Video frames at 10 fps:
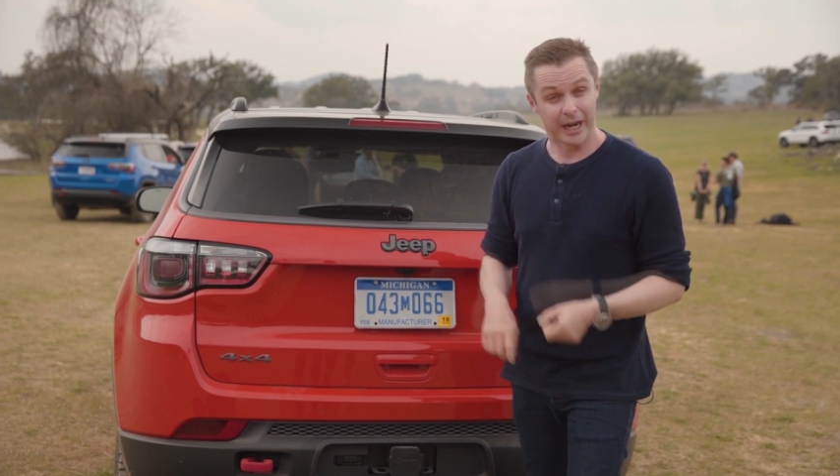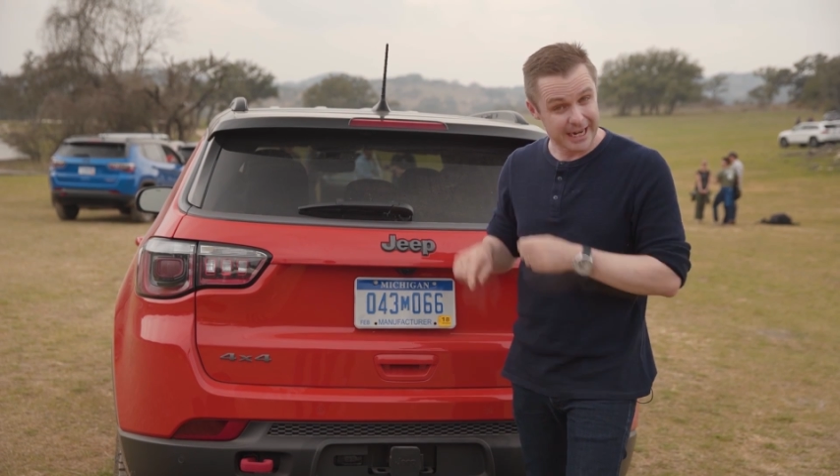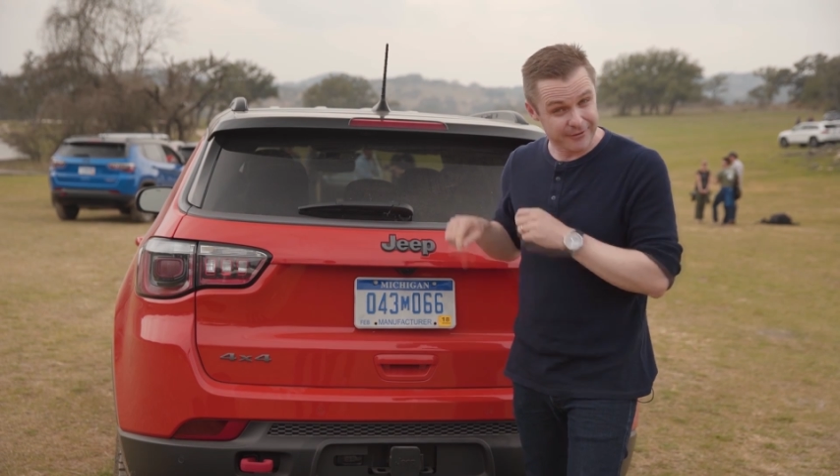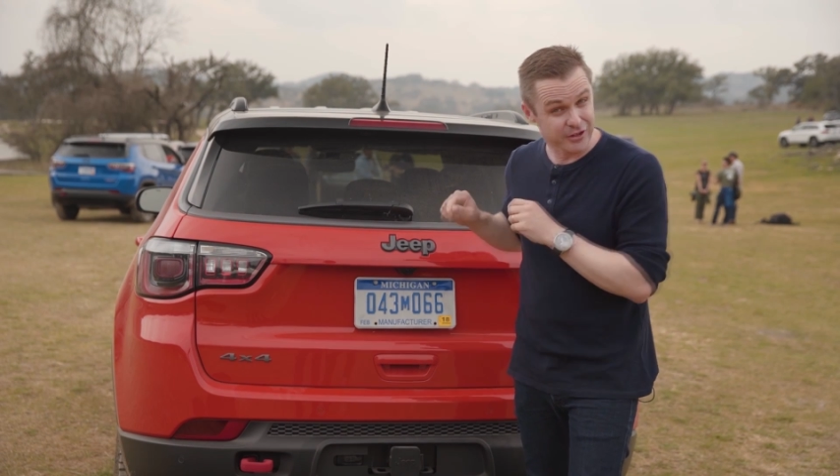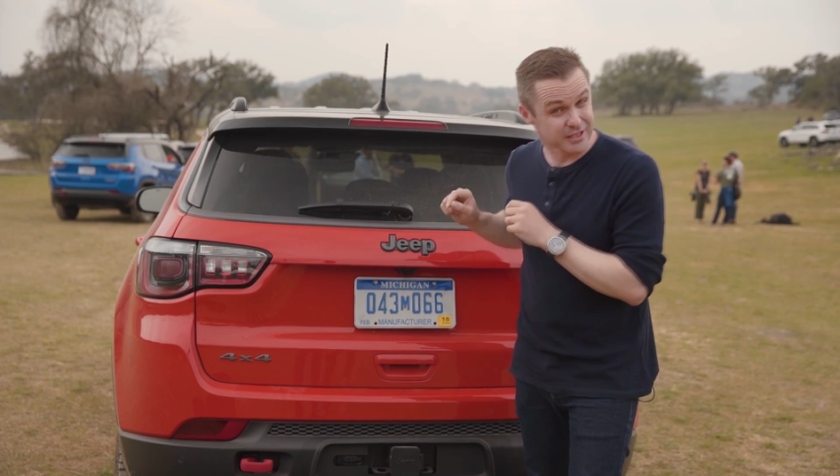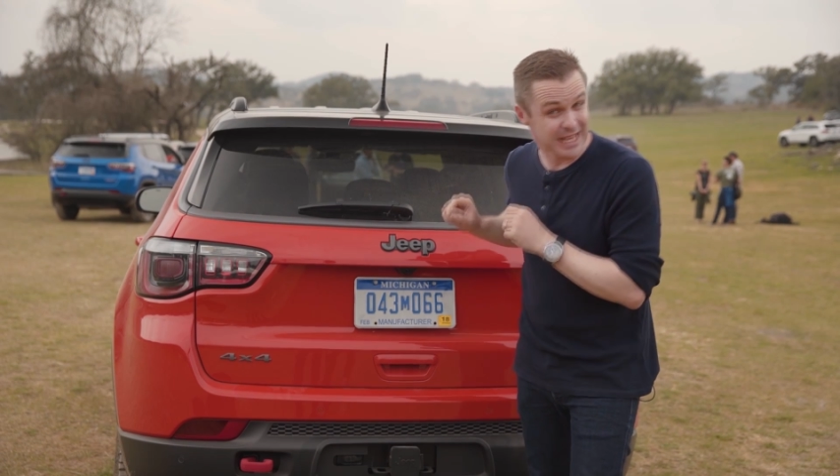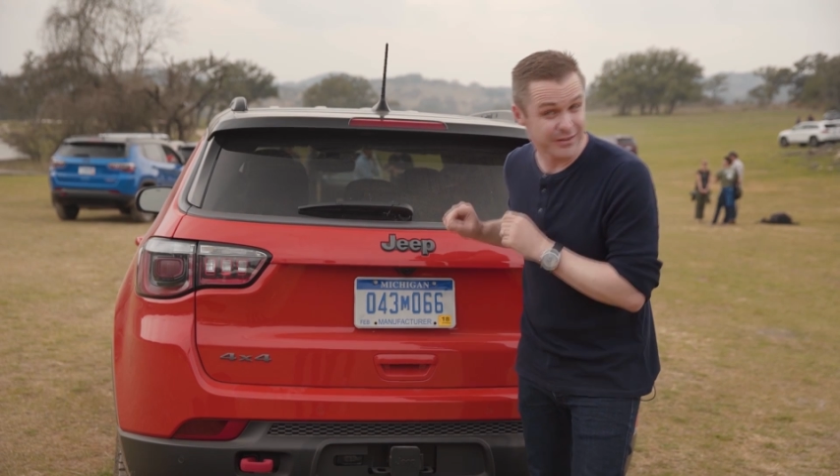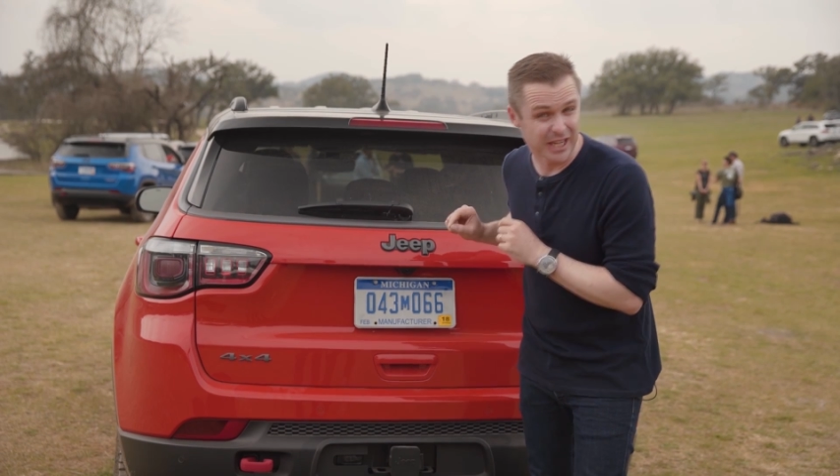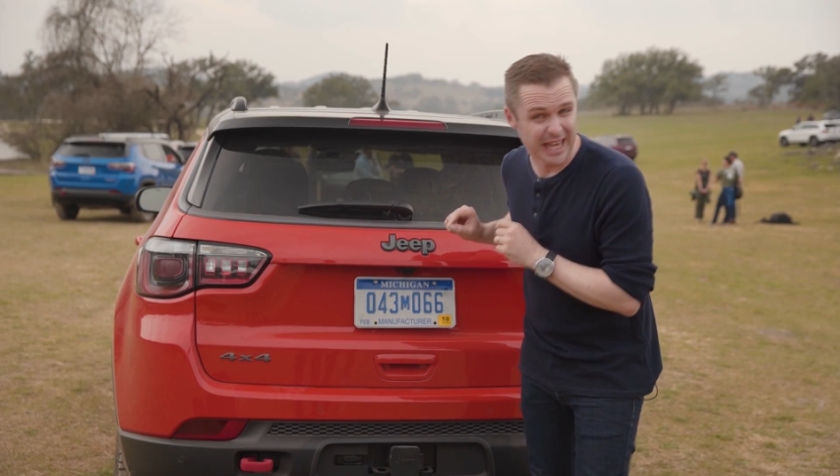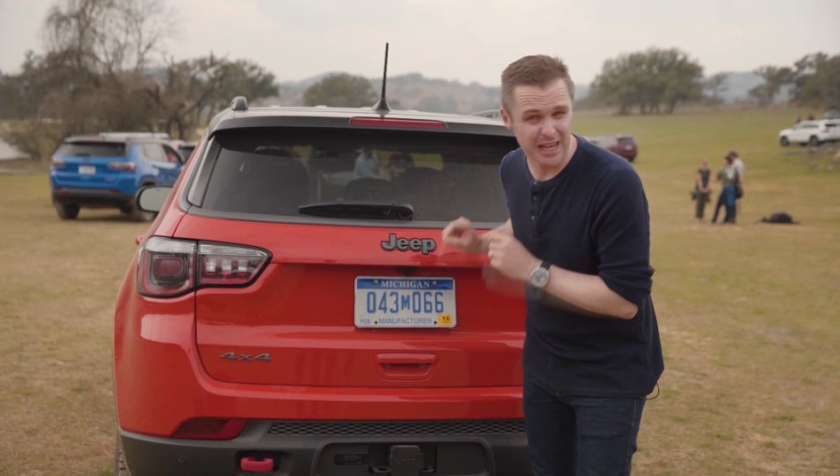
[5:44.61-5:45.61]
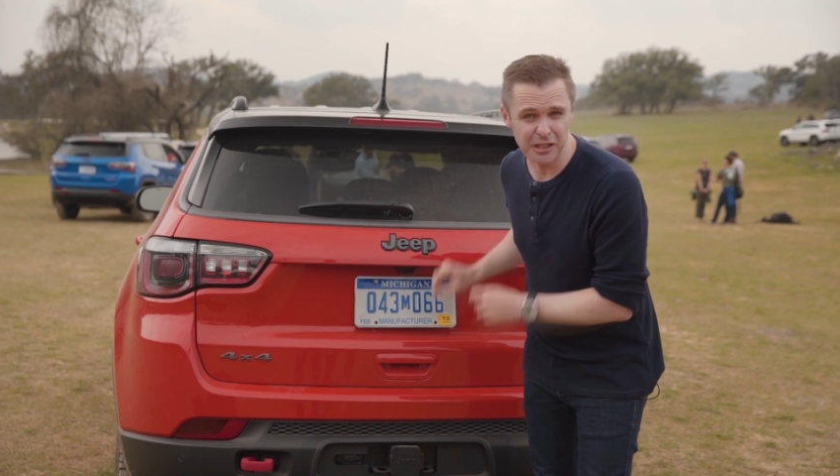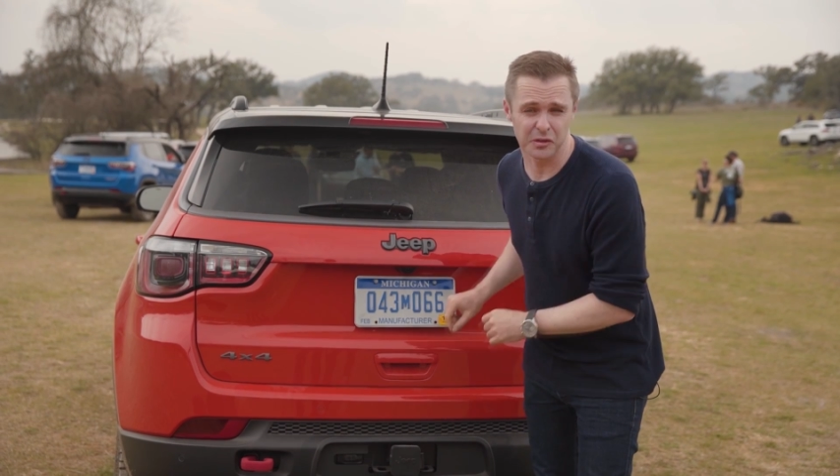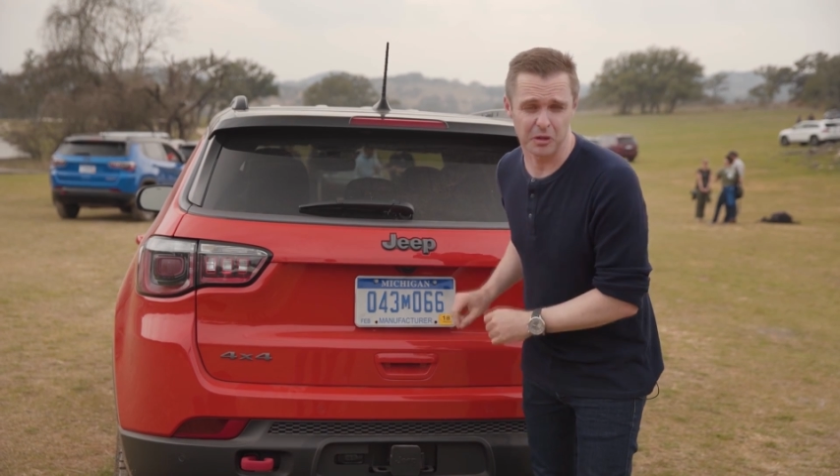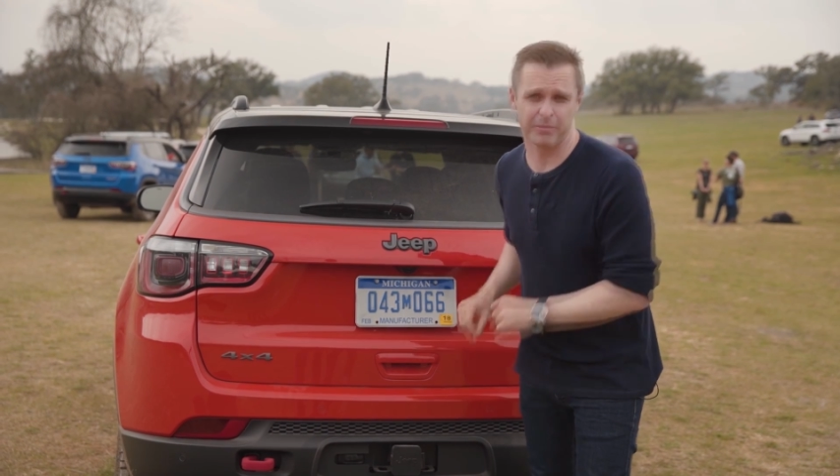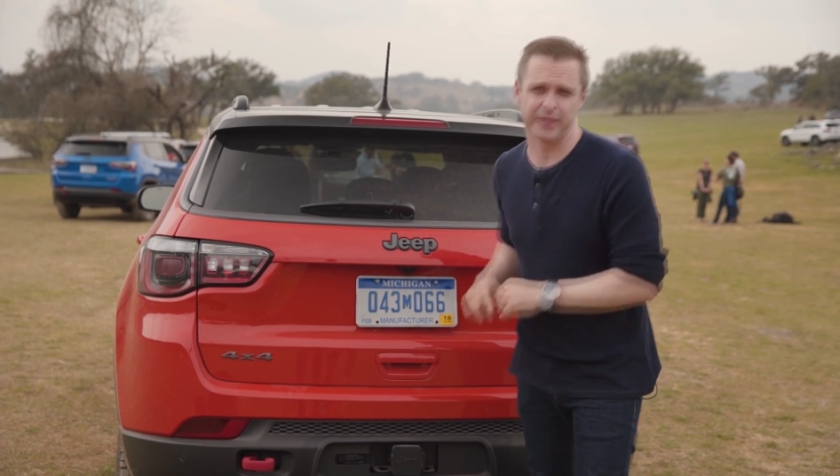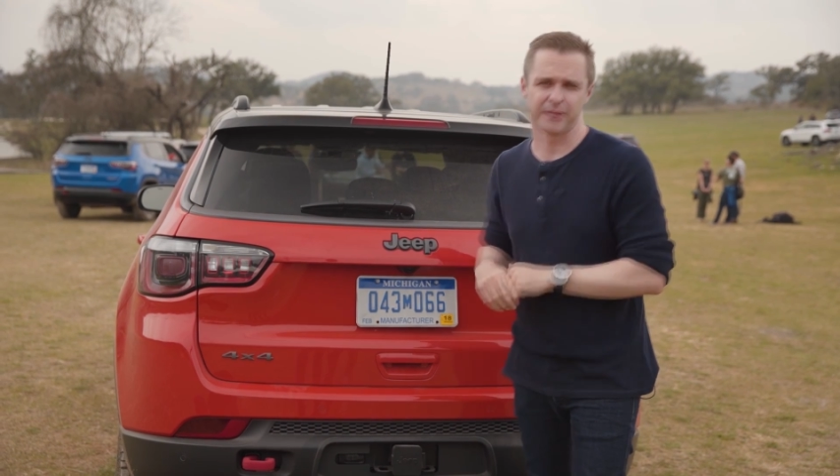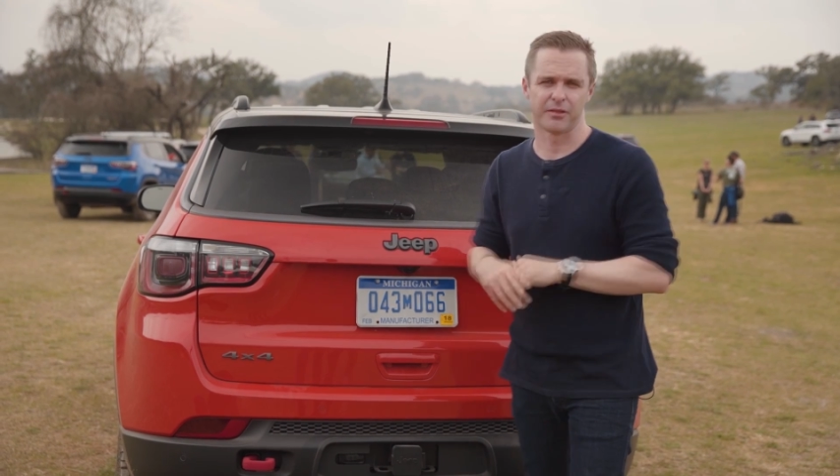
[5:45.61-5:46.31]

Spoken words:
and it feels even a hell of a lot better